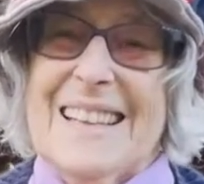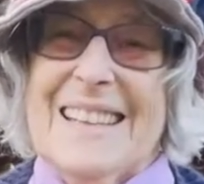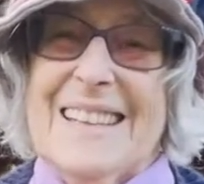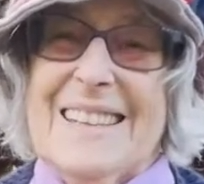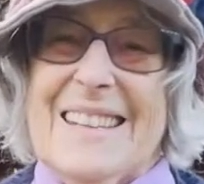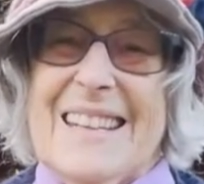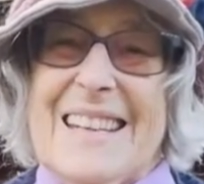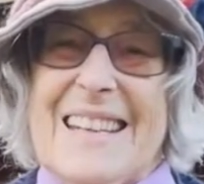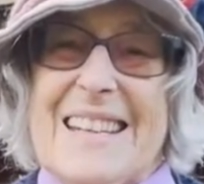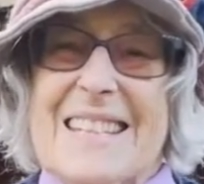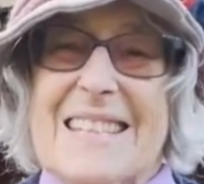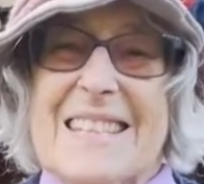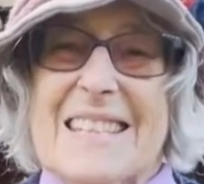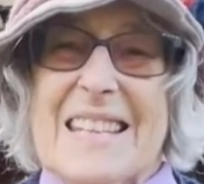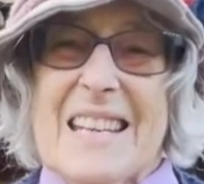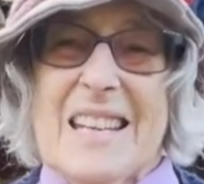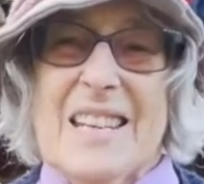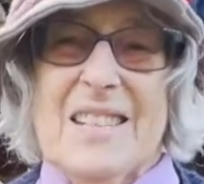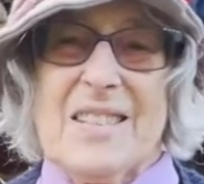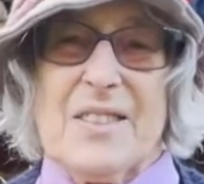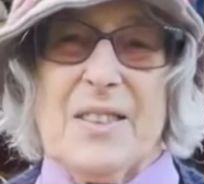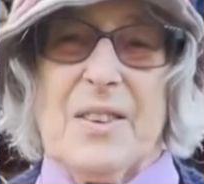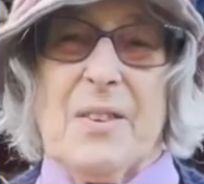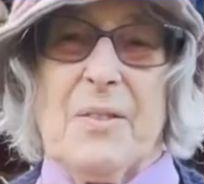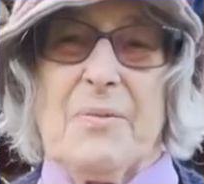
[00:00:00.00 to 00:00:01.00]
This
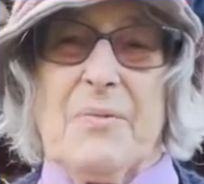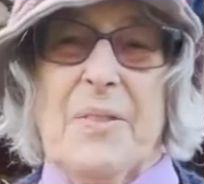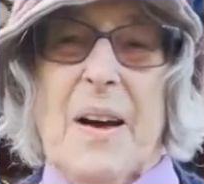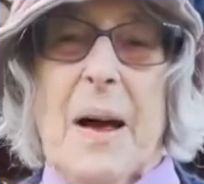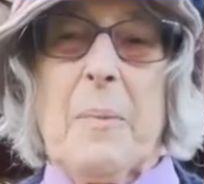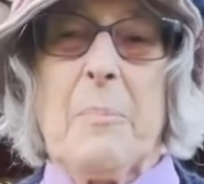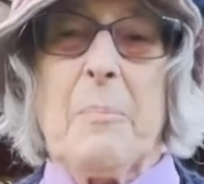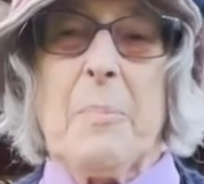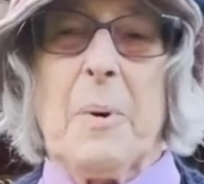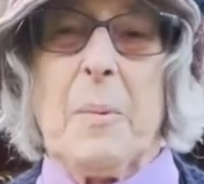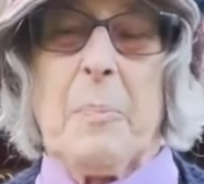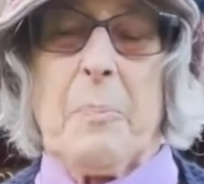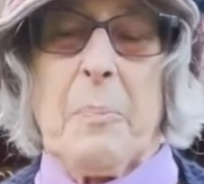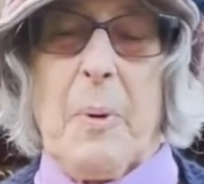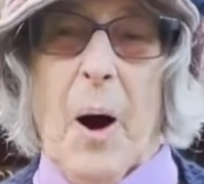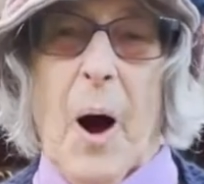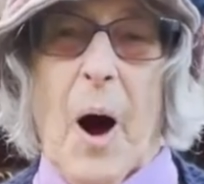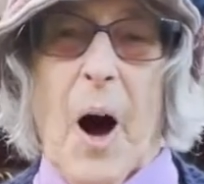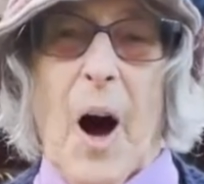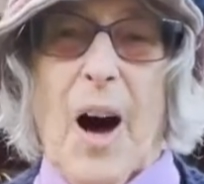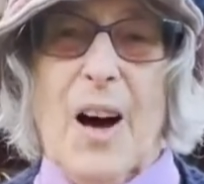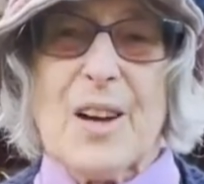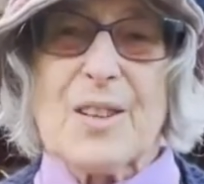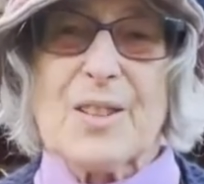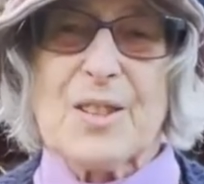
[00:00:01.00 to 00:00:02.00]
is November
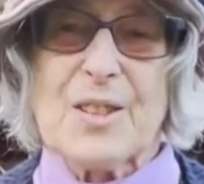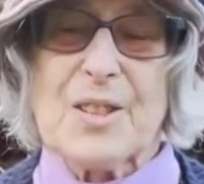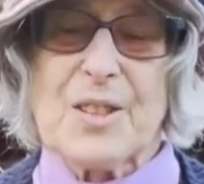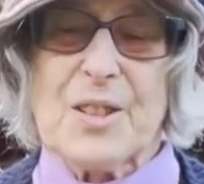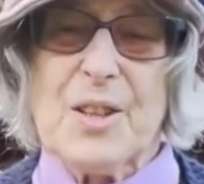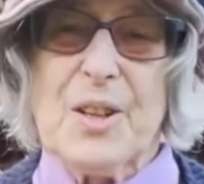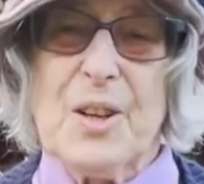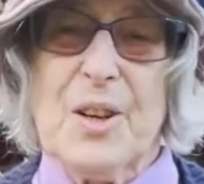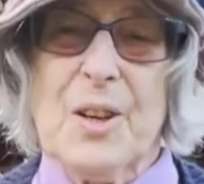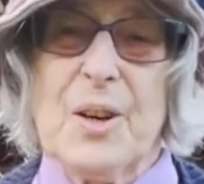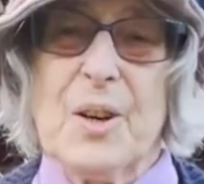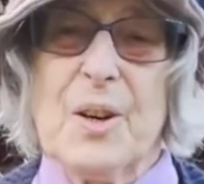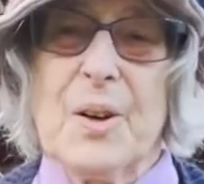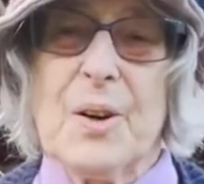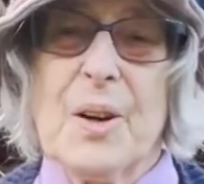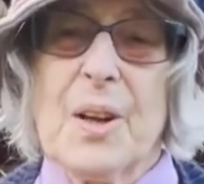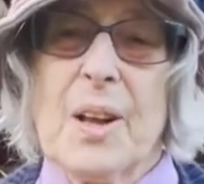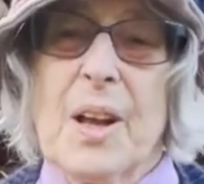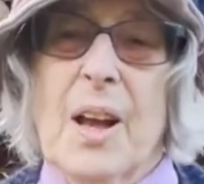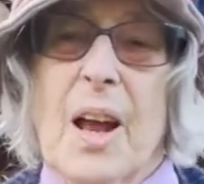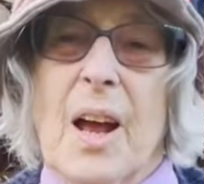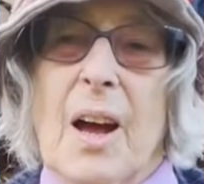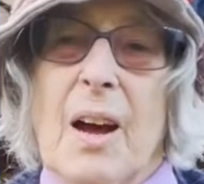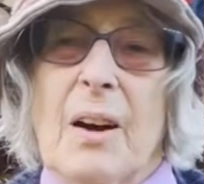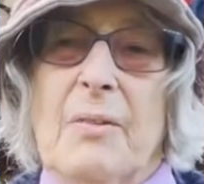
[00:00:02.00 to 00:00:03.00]
part 2
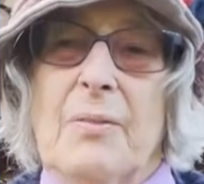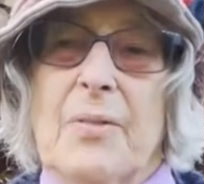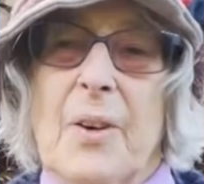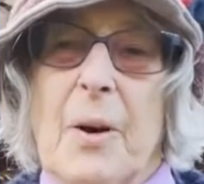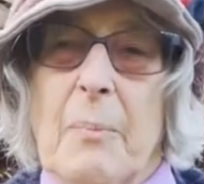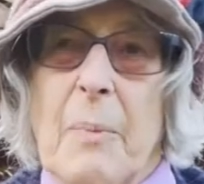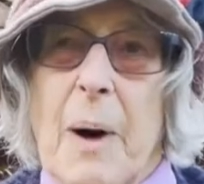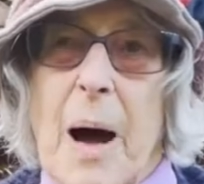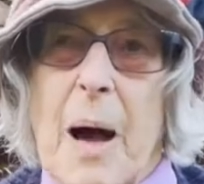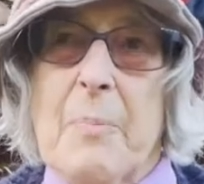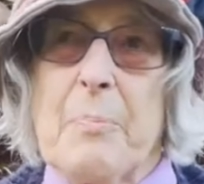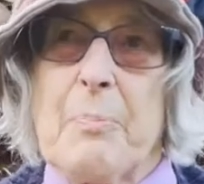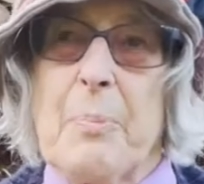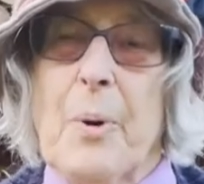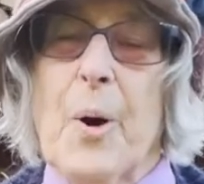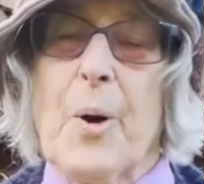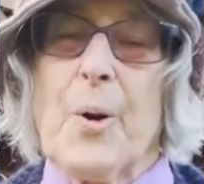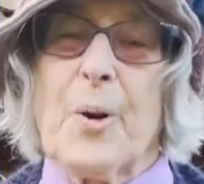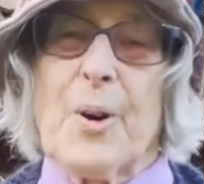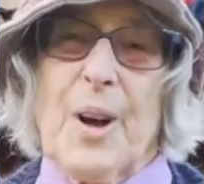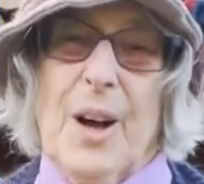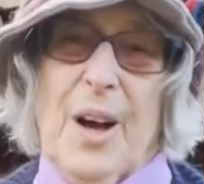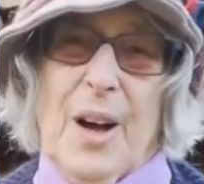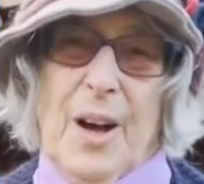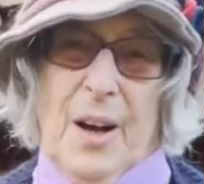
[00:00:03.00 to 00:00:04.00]
from my
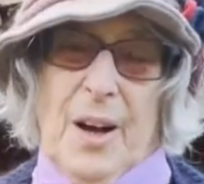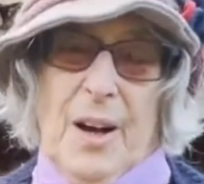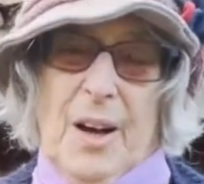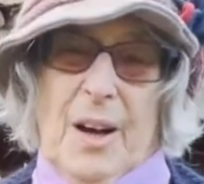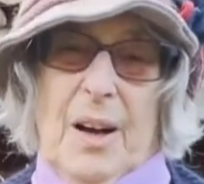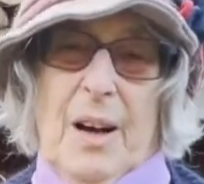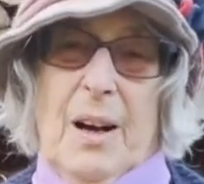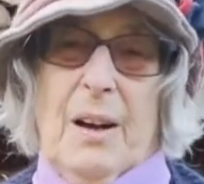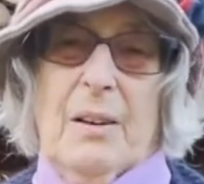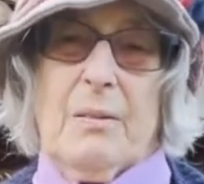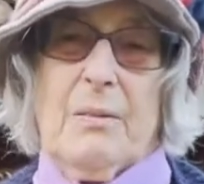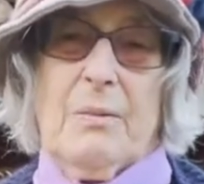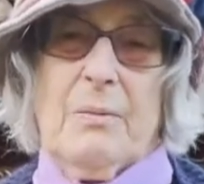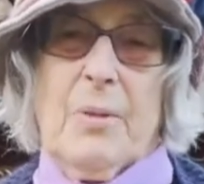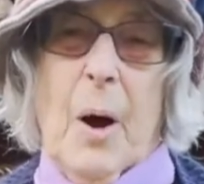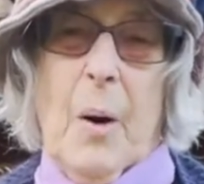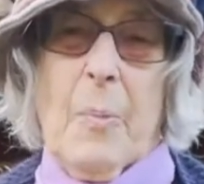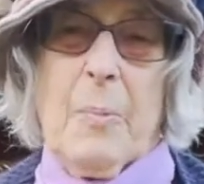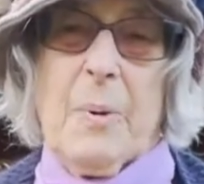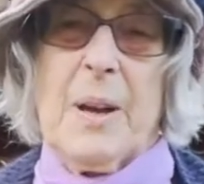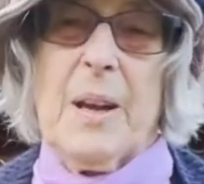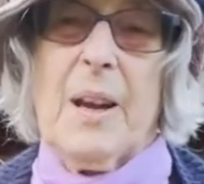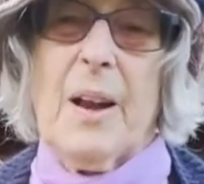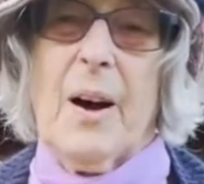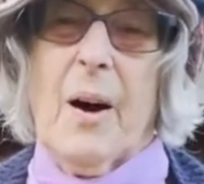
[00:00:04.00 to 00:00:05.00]
book
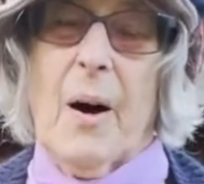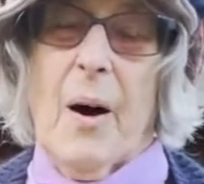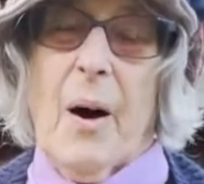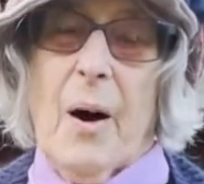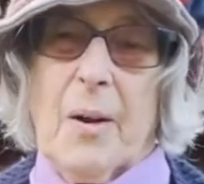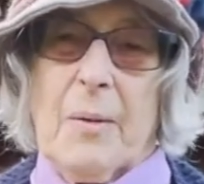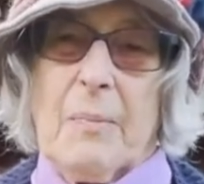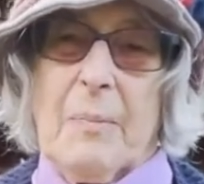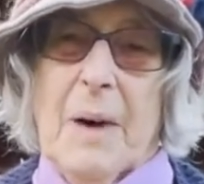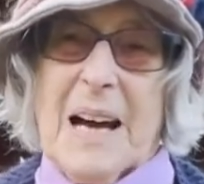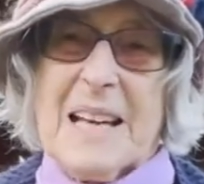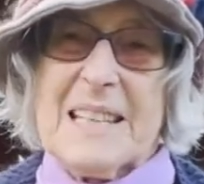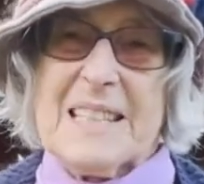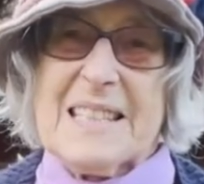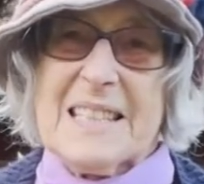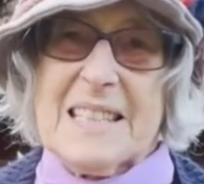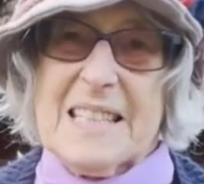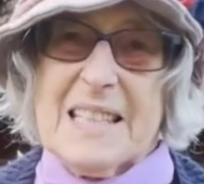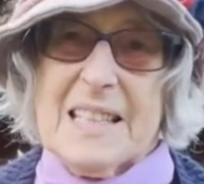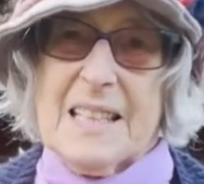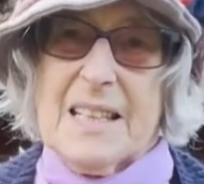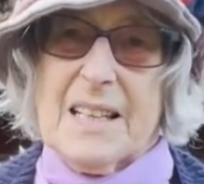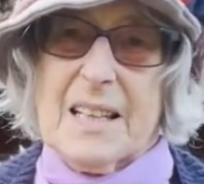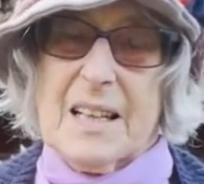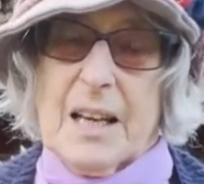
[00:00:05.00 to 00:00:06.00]
Robin on My
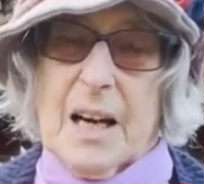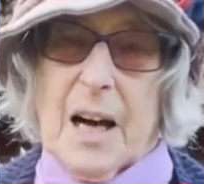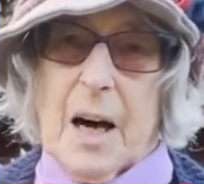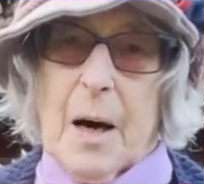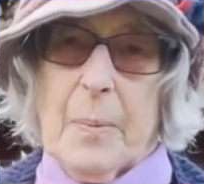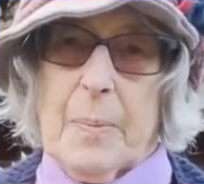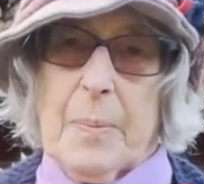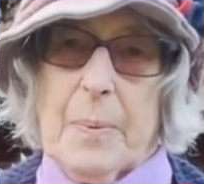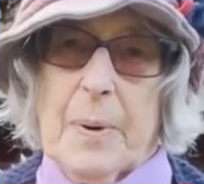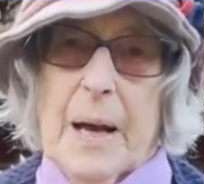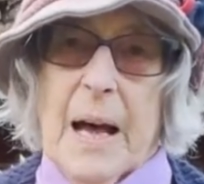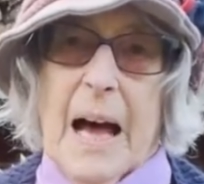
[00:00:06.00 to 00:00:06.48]
Teacup,